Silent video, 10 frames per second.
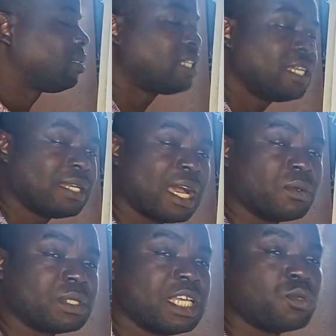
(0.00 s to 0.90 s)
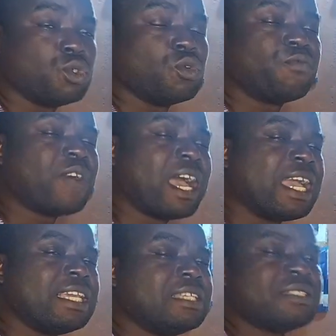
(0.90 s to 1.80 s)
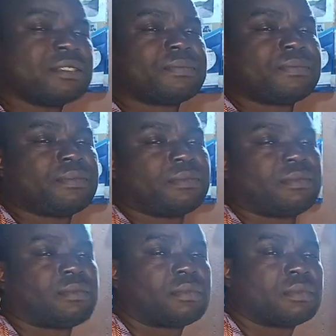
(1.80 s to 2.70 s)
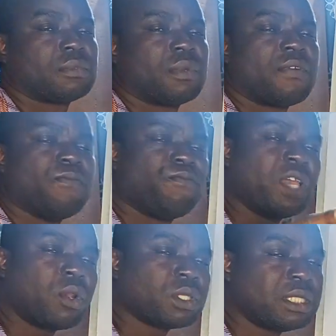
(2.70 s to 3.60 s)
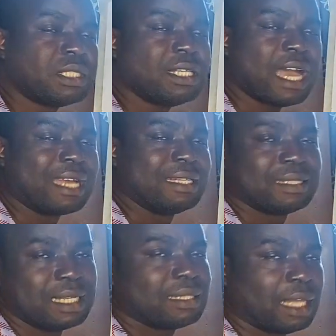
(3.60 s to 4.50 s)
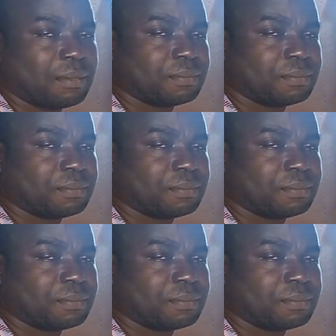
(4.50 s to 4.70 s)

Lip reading: 3 now says we should find velocity at the center.